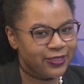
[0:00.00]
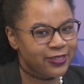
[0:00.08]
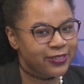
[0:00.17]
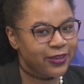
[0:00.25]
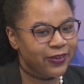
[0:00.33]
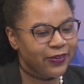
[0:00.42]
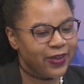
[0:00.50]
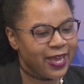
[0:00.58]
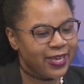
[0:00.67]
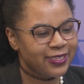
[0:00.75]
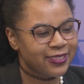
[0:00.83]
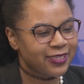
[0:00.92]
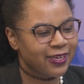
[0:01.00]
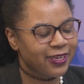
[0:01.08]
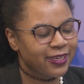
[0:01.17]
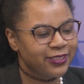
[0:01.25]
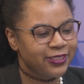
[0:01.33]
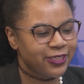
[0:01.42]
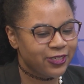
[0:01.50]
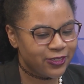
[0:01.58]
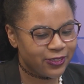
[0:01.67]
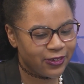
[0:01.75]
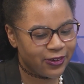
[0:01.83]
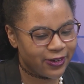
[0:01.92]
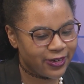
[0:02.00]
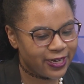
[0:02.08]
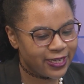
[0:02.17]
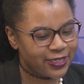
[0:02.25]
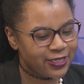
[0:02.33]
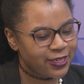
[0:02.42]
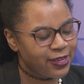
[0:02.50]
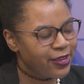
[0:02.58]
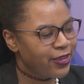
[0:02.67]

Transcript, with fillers: So as a digital artist,